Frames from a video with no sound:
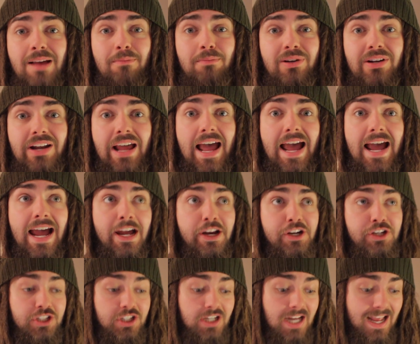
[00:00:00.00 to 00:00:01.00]
but
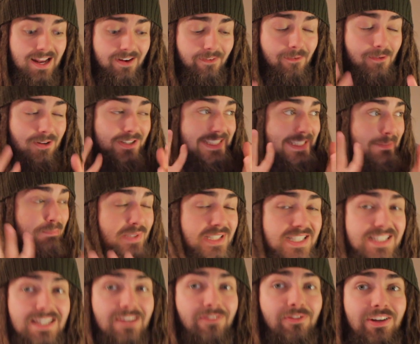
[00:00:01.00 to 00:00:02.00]
ash, and
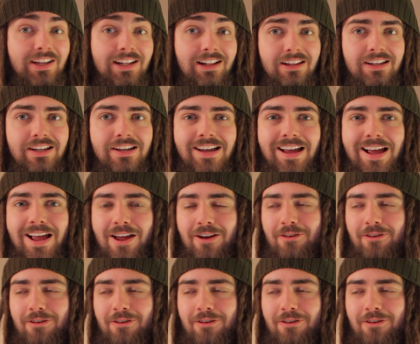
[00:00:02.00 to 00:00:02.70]
specifically,